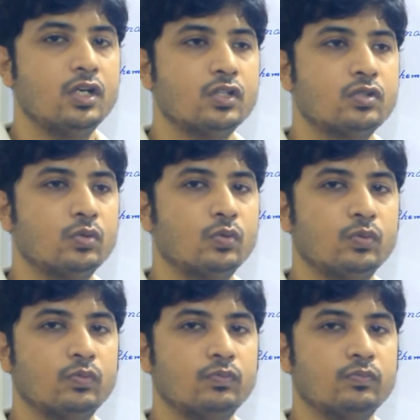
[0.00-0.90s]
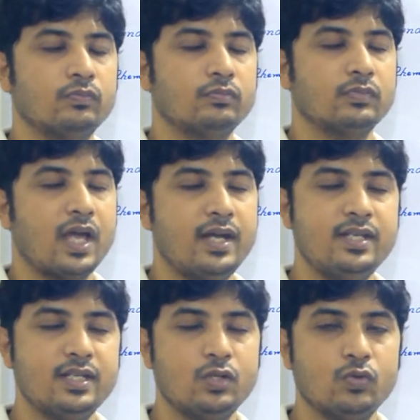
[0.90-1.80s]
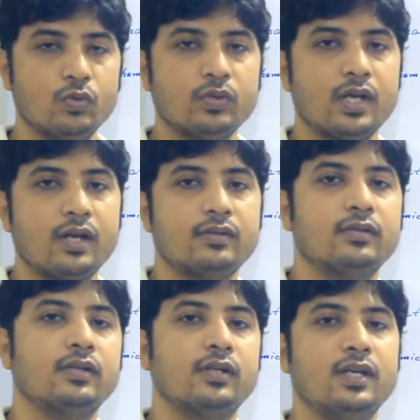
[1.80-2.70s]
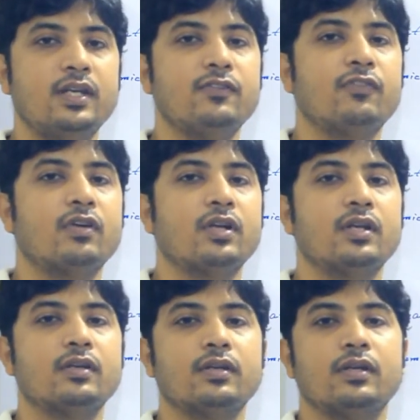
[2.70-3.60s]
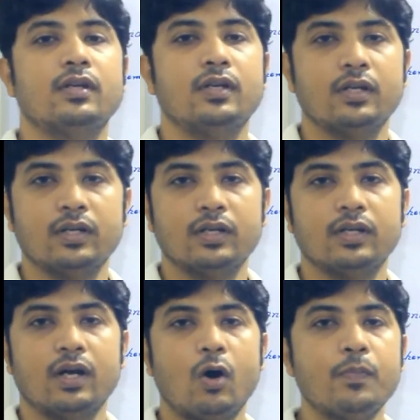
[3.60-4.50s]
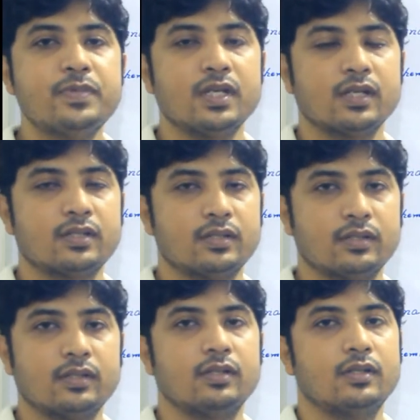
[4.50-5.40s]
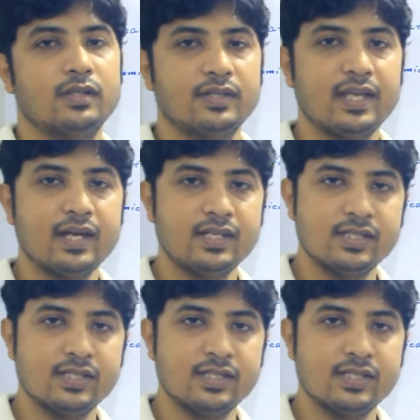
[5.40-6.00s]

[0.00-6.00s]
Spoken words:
So antigen, you know that any foreign object that